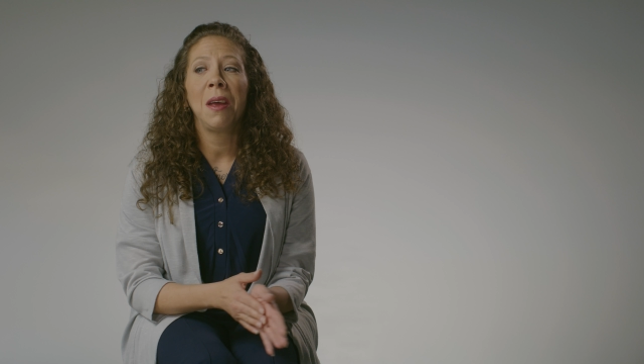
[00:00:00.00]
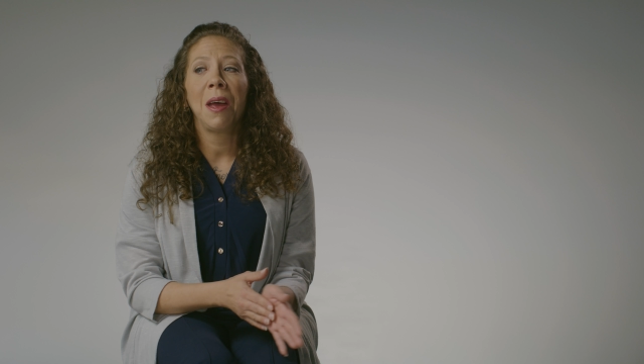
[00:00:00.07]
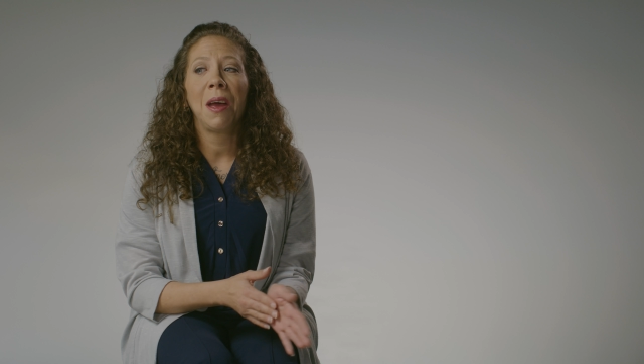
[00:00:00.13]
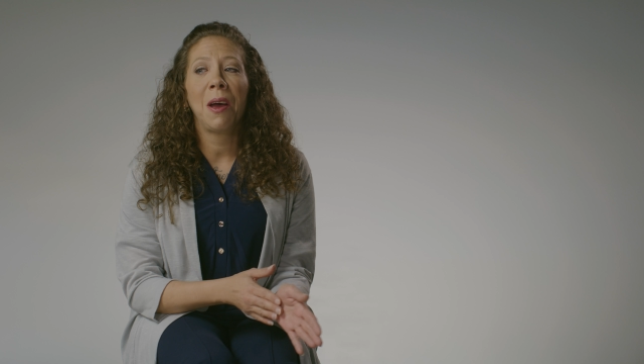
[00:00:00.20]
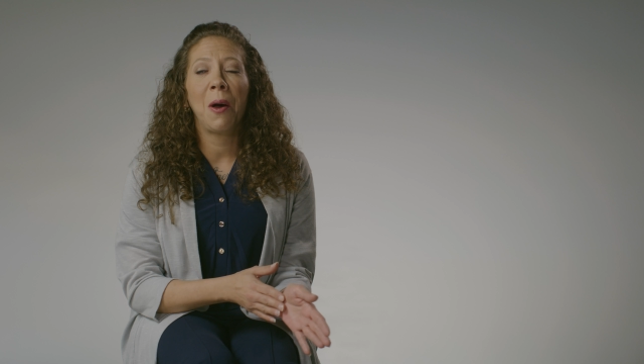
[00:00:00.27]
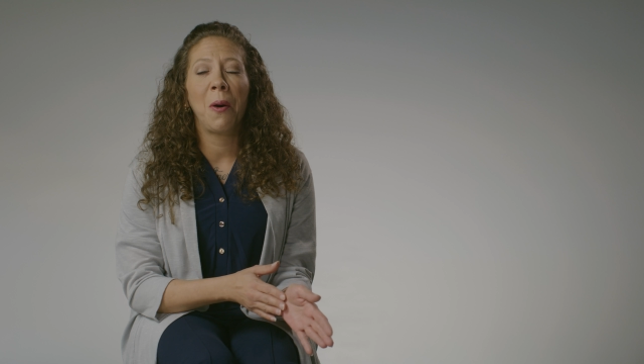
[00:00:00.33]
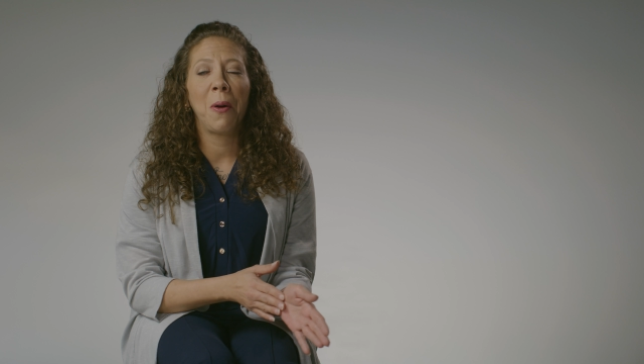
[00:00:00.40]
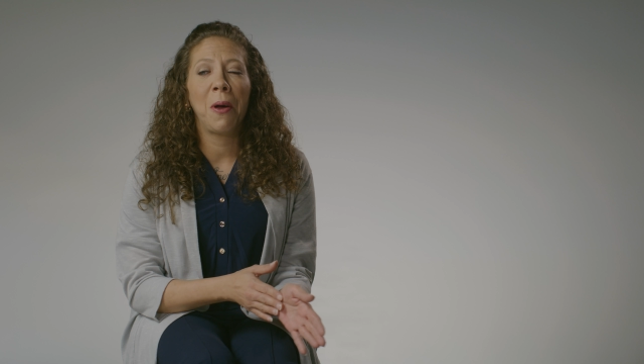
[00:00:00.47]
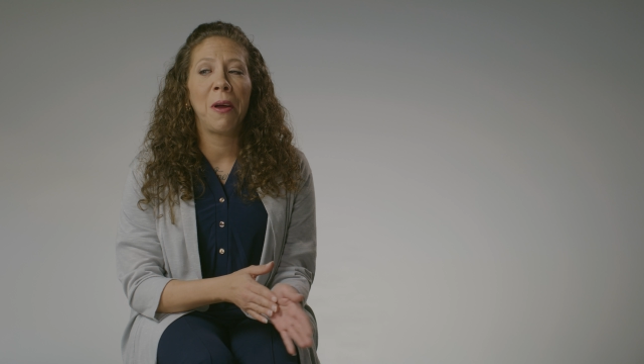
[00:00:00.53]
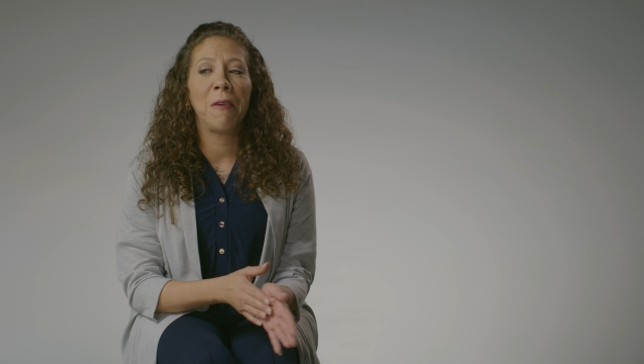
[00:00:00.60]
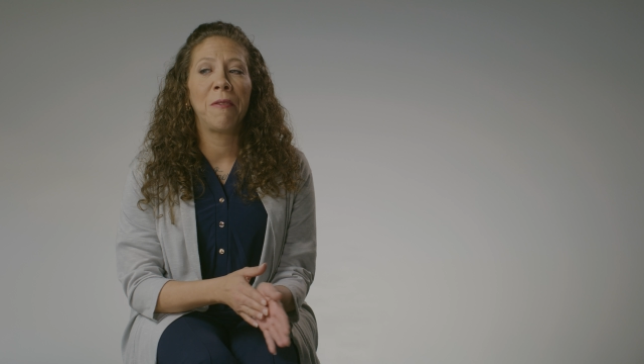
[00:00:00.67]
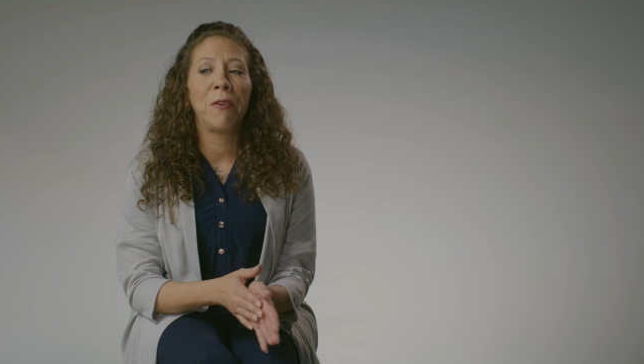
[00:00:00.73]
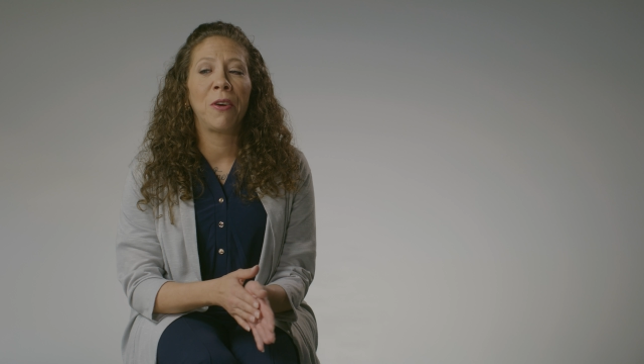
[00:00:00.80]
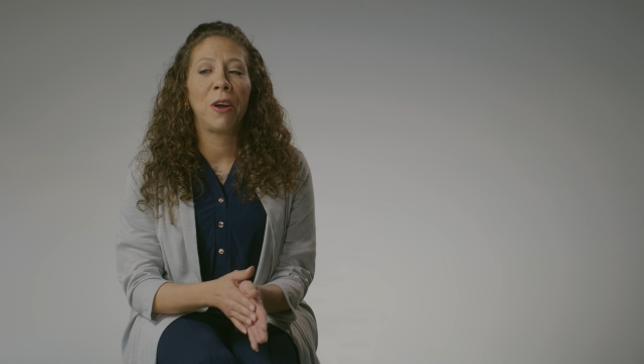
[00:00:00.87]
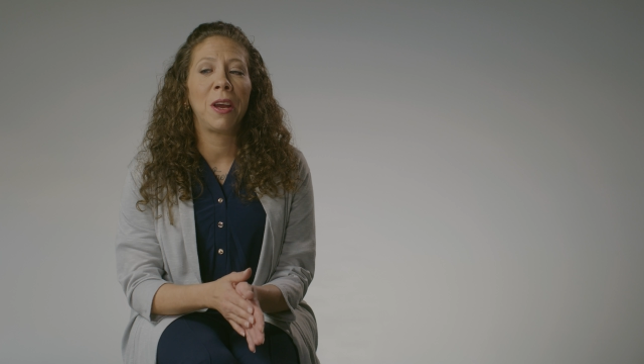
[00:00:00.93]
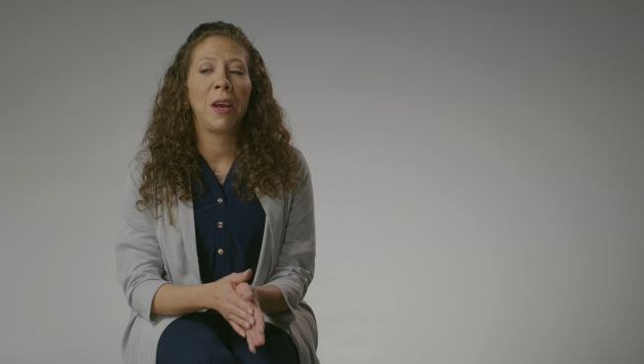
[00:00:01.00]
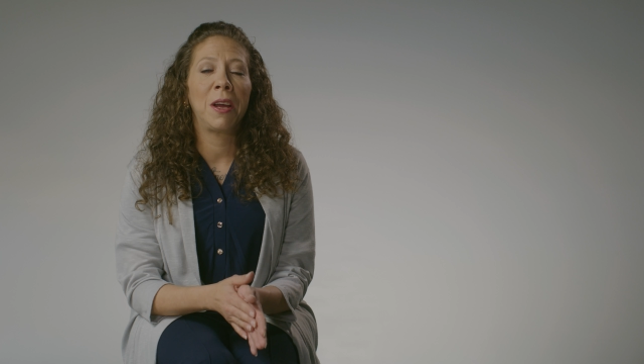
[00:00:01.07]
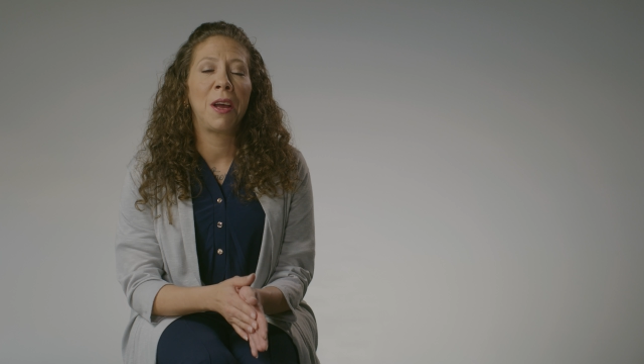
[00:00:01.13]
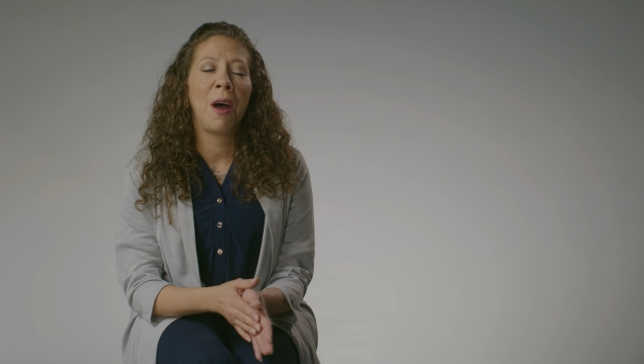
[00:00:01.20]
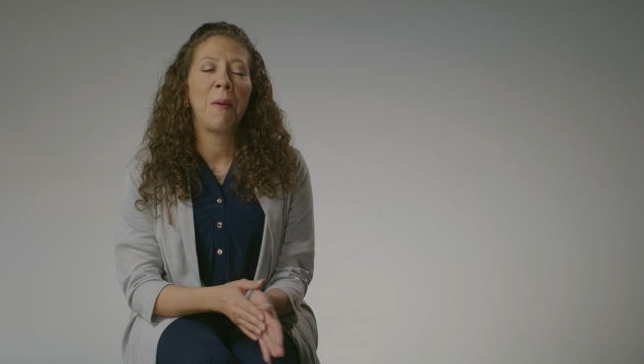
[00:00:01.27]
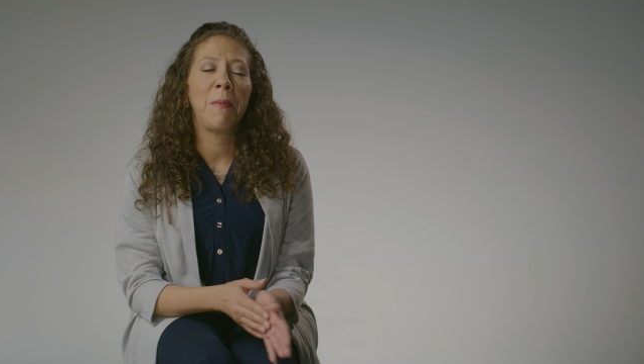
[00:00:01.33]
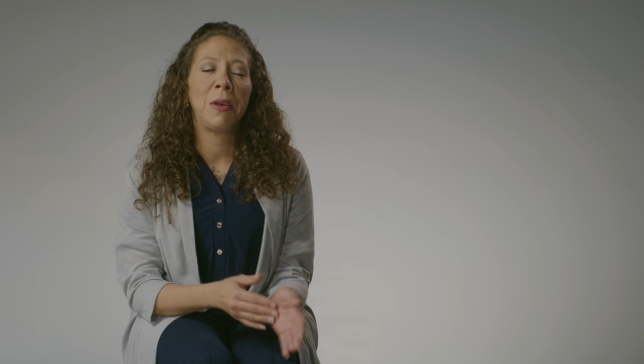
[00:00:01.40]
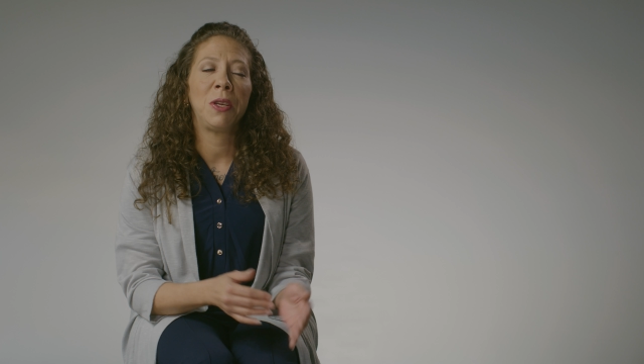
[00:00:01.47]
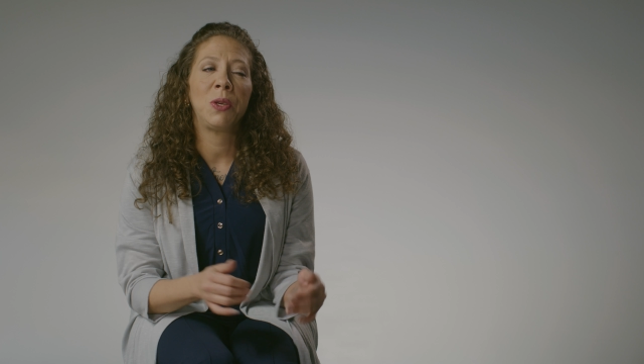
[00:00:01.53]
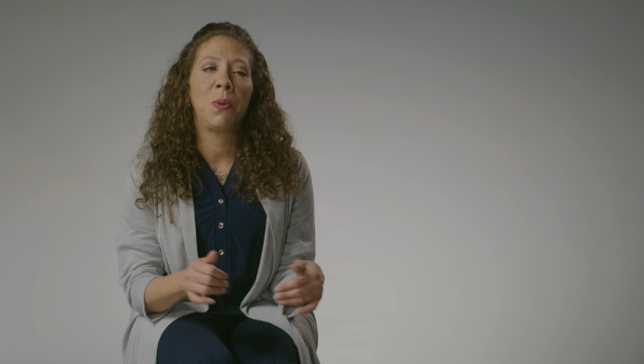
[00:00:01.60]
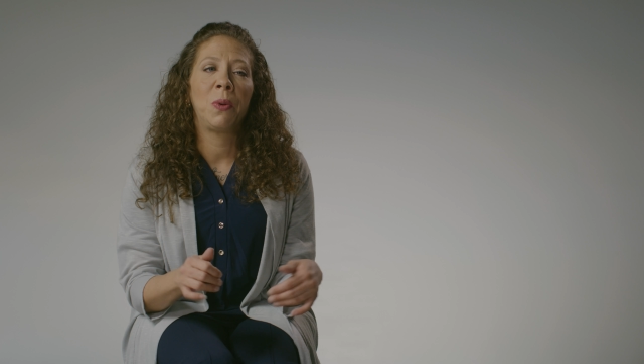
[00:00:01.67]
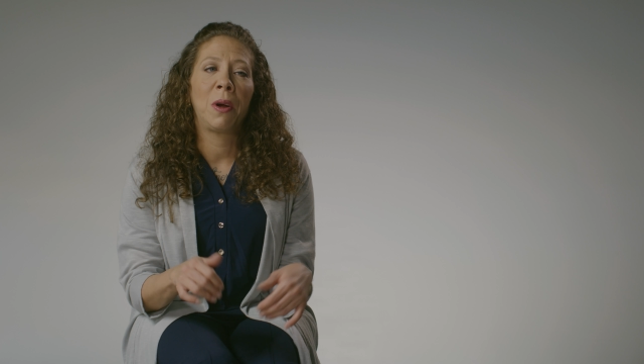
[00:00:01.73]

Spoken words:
However, it got me to